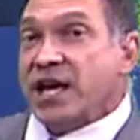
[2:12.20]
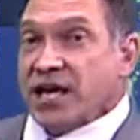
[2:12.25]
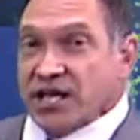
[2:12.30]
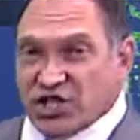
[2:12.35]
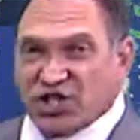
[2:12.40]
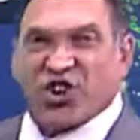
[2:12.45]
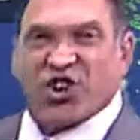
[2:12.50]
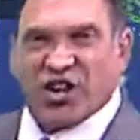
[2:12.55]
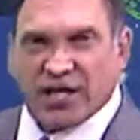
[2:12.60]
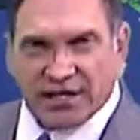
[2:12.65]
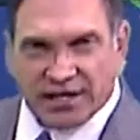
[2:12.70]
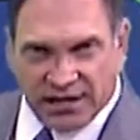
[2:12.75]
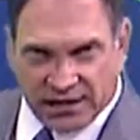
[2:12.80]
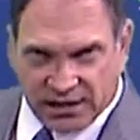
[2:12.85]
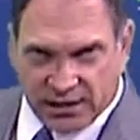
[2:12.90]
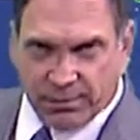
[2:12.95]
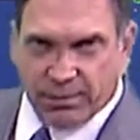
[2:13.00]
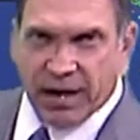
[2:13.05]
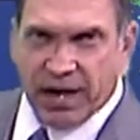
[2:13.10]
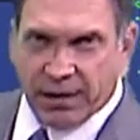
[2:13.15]
is going to
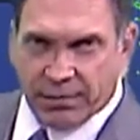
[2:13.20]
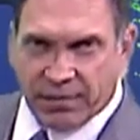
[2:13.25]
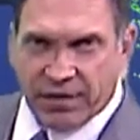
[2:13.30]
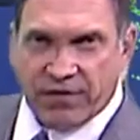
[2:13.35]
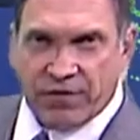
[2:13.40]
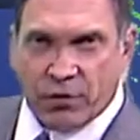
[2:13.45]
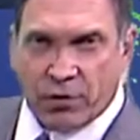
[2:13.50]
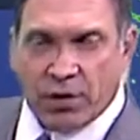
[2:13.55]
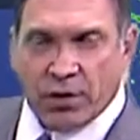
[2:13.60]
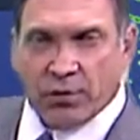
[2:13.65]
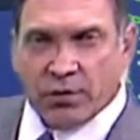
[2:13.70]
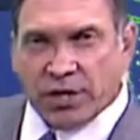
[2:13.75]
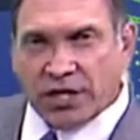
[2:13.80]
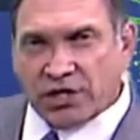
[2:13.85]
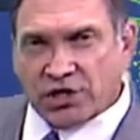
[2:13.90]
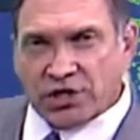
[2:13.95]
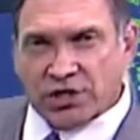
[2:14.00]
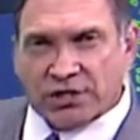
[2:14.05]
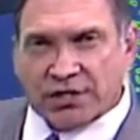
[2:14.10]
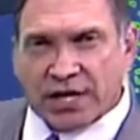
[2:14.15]
dissipate before it
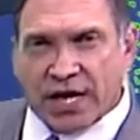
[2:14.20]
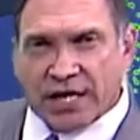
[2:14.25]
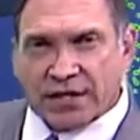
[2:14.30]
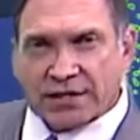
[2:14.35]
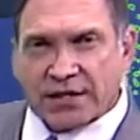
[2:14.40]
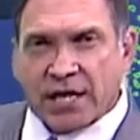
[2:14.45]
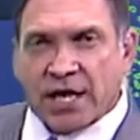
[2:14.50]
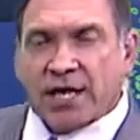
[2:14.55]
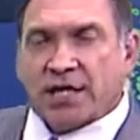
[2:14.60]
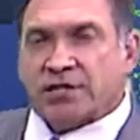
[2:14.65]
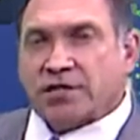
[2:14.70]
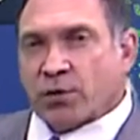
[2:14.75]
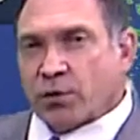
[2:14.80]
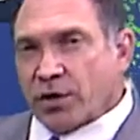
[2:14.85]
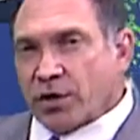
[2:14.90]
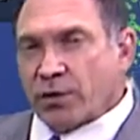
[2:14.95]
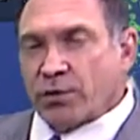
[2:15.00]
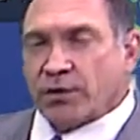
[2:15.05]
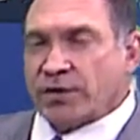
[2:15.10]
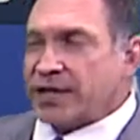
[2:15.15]
reaches us. So
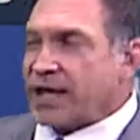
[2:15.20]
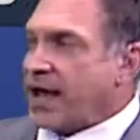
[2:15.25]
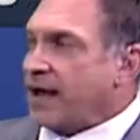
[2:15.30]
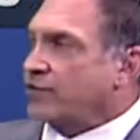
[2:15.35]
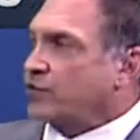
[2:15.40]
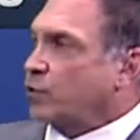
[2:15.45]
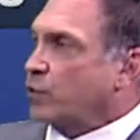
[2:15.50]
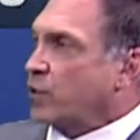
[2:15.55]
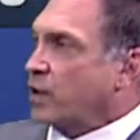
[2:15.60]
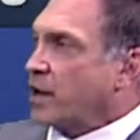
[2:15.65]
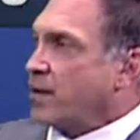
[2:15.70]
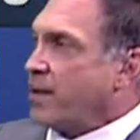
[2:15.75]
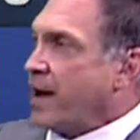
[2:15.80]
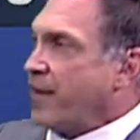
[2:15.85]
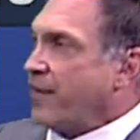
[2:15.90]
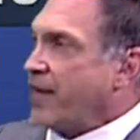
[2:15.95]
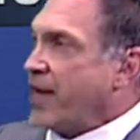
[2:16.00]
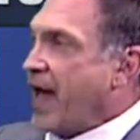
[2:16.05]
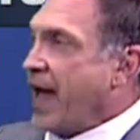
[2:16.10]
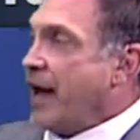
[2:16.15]
we don't really have to worry
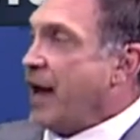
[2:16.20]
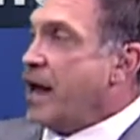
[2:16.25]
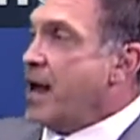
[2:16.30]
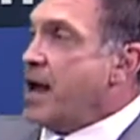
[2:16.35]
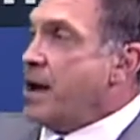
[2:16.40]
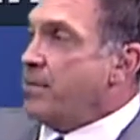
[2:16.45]
about that.